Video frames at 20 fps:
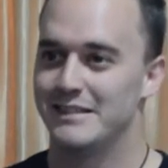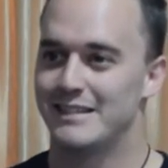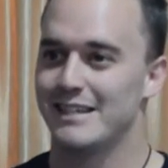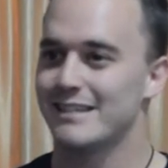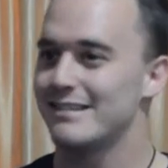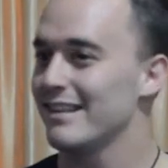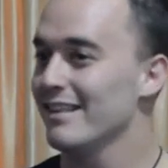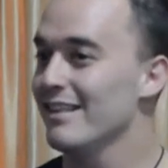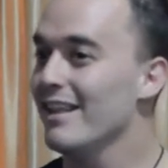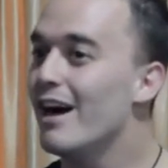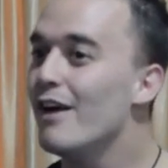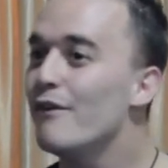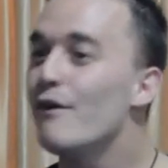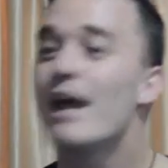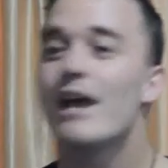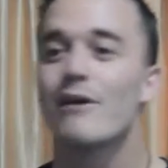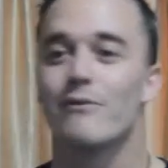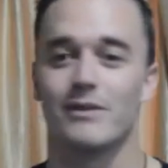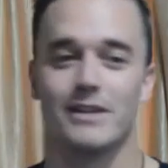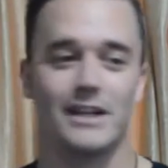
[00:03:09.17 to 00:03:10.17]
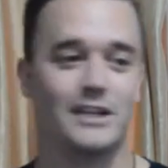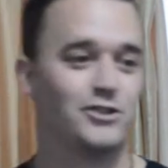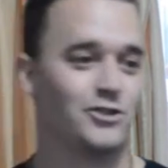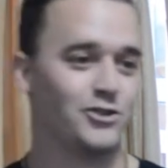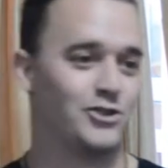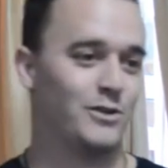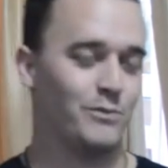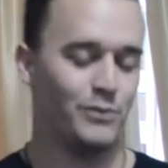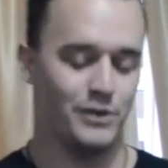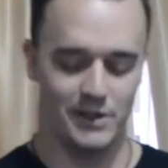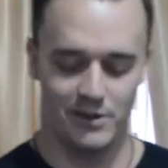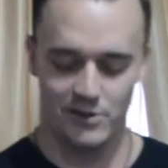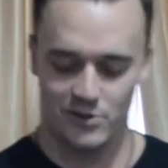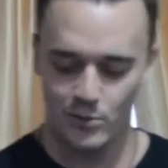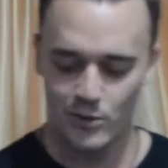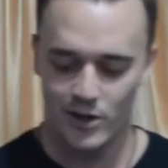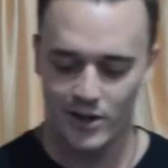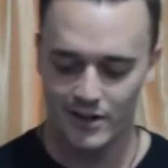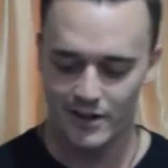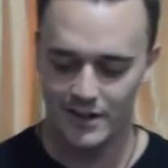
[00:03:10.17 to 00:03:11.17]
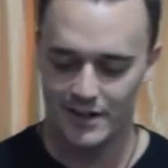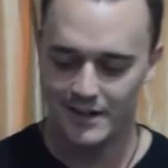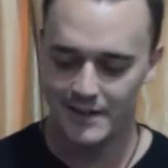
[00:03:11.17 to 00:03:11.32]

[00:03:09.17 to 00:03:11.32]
It's this love-hate relationship with this word.